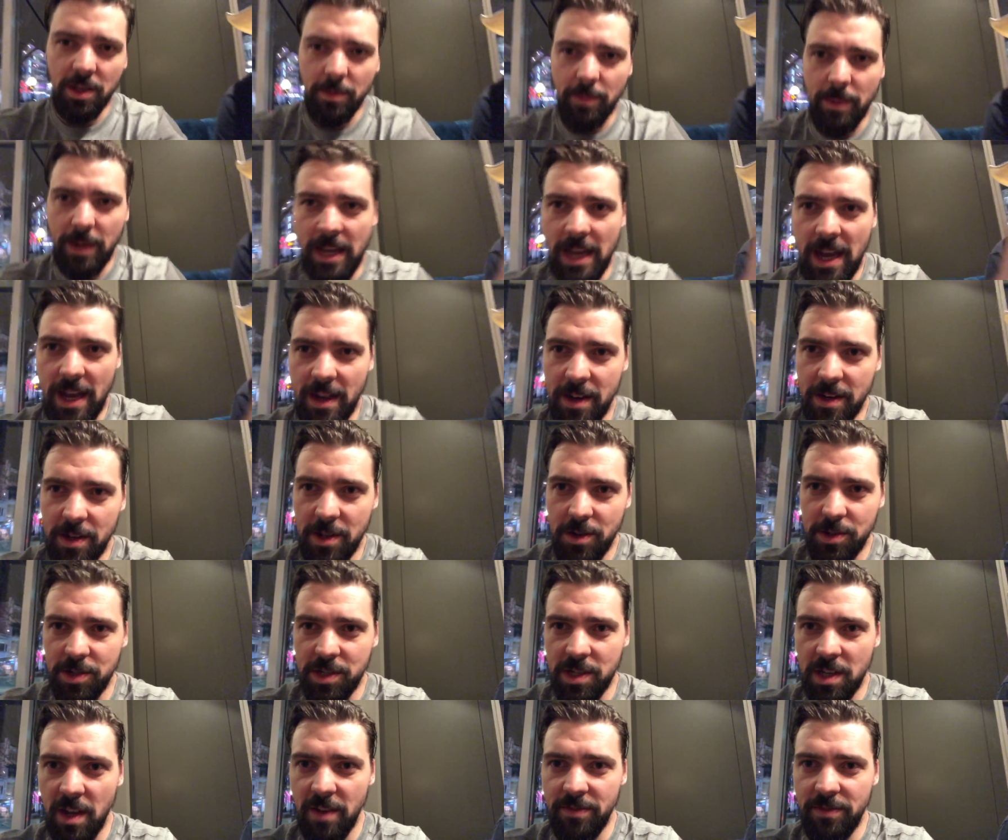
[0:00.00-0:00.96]
me how to do
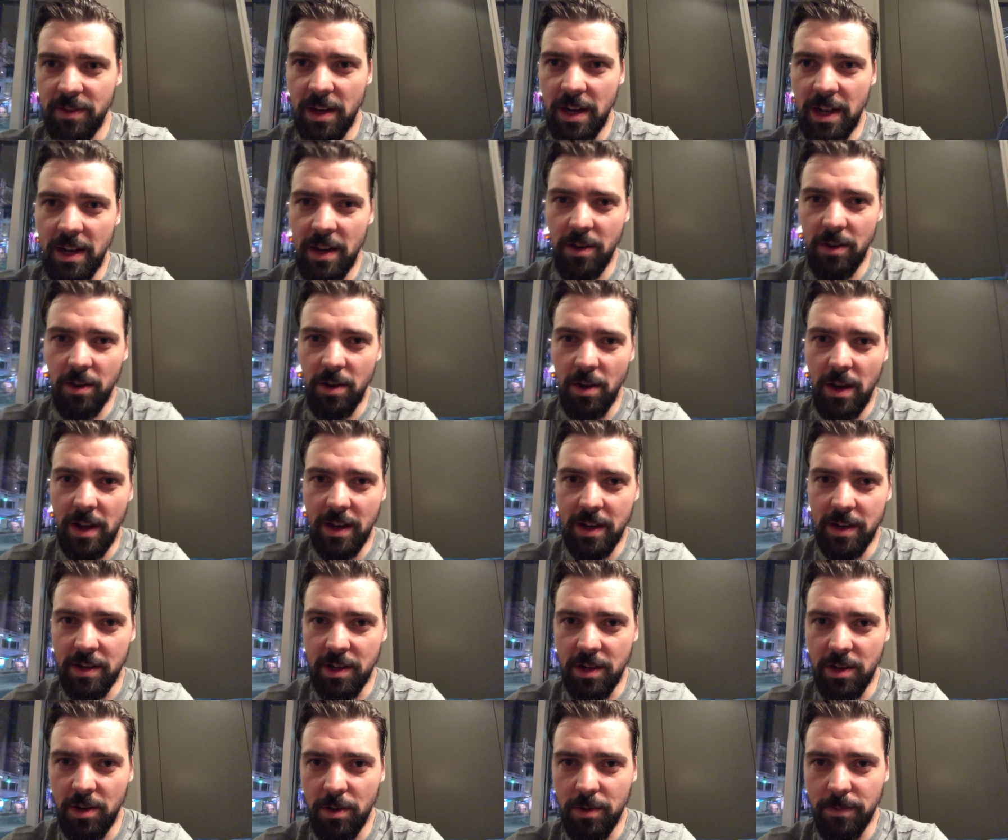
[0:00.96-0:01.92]
stuff that I don't know how to
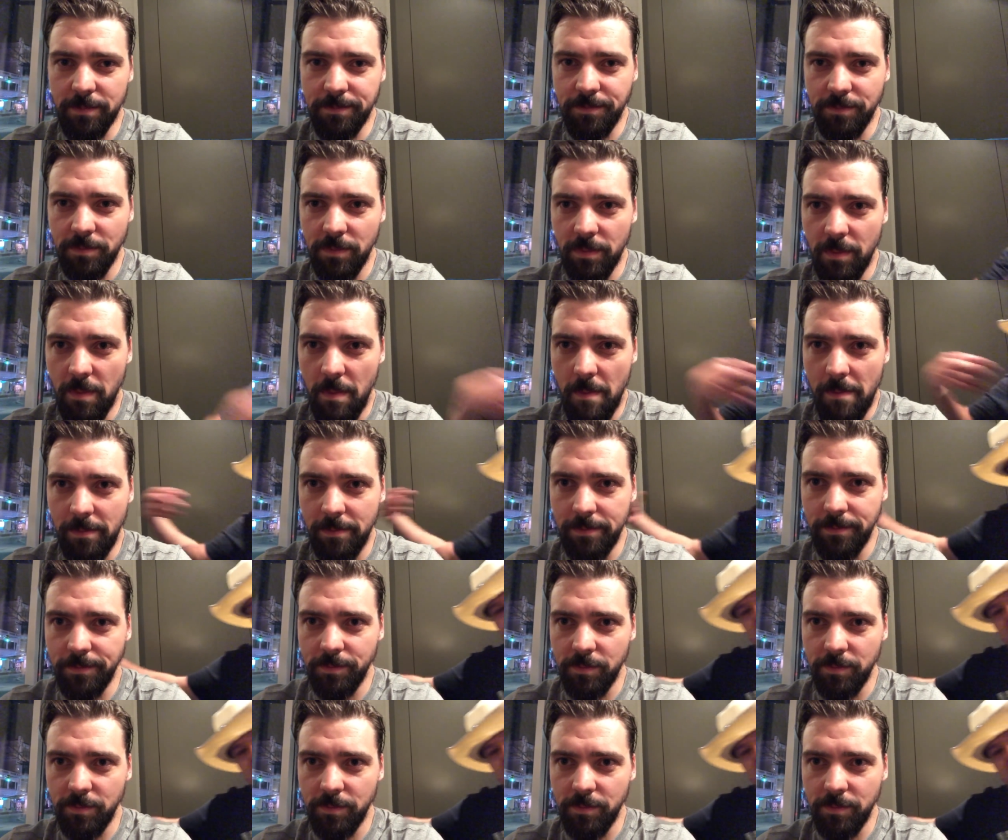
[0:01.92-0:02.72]
do.